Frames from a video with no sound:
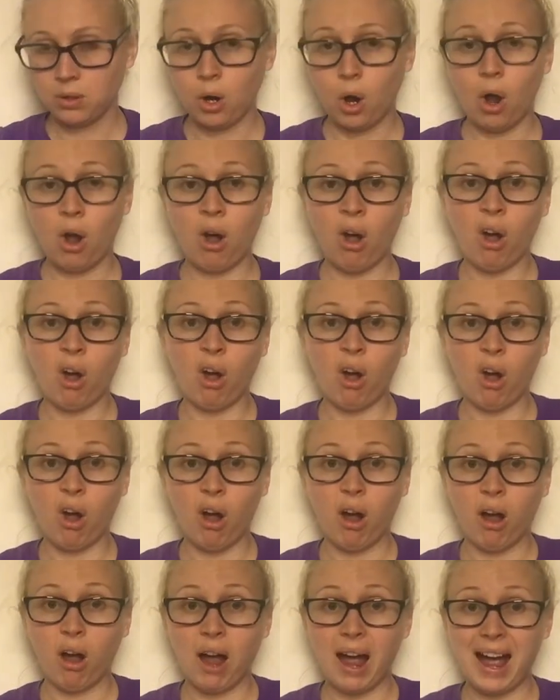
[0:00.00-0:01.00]
Oh,
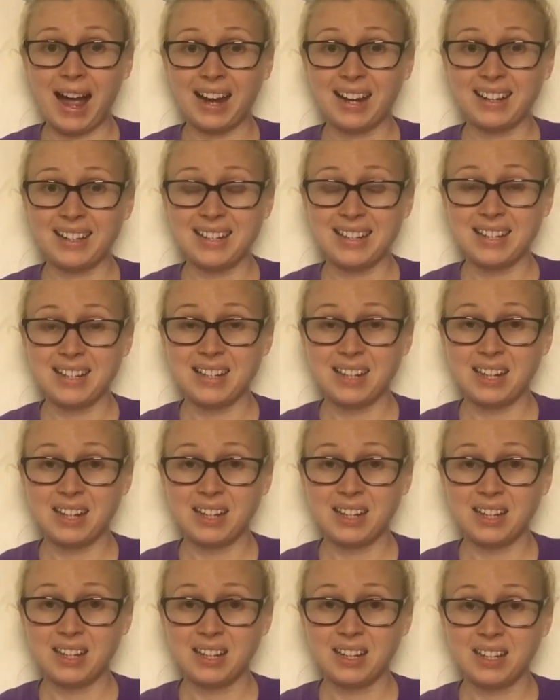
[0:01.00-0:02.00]
I did it.
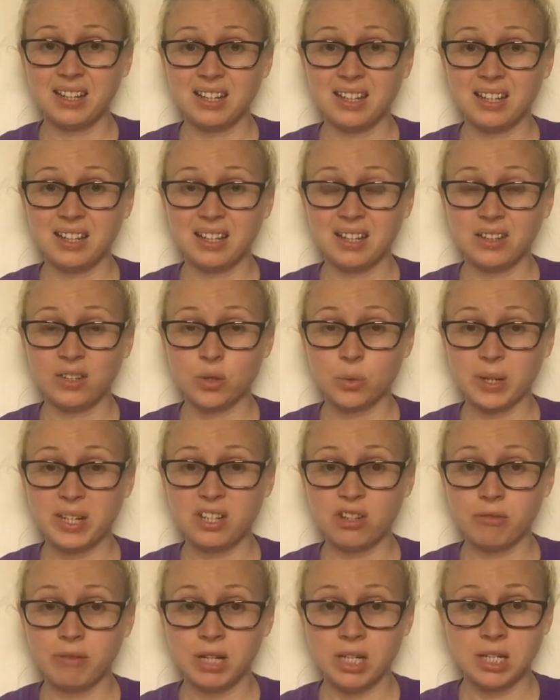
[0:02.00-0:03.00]

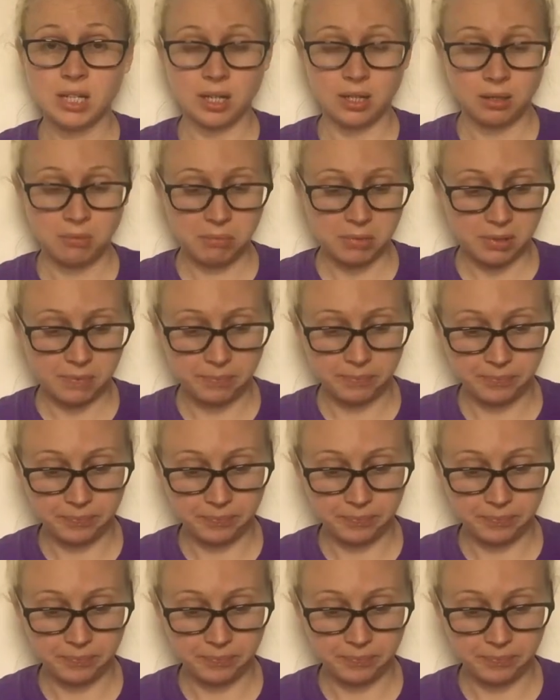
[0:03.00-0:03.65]
23 times.